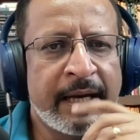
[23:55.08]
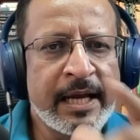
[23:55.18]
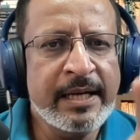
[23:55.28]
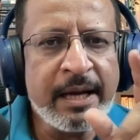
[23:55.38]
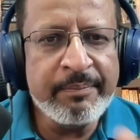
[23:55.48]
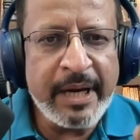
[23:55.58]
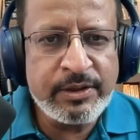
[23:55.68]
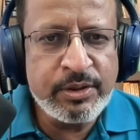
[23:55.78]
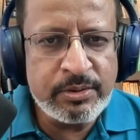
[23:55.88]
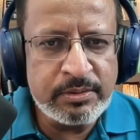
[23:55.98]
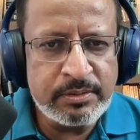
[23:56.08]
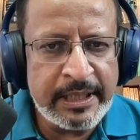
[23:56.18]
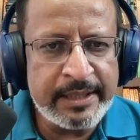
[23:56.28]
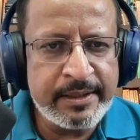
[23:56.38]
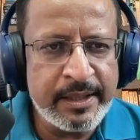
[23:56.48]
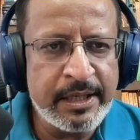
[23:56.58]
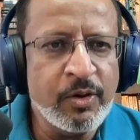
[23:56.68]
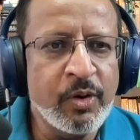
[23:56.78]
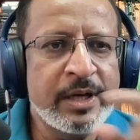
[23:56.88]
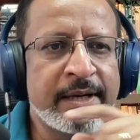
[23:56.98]
And I'll come back to that
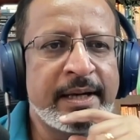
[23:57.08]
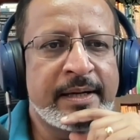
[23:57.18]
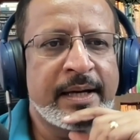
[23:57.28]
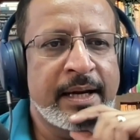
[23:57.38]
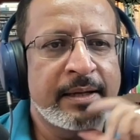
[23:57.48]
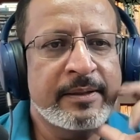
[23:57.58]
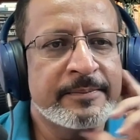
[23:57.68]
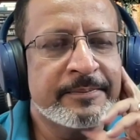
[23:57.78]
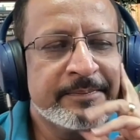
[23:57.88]
green gold and that tank.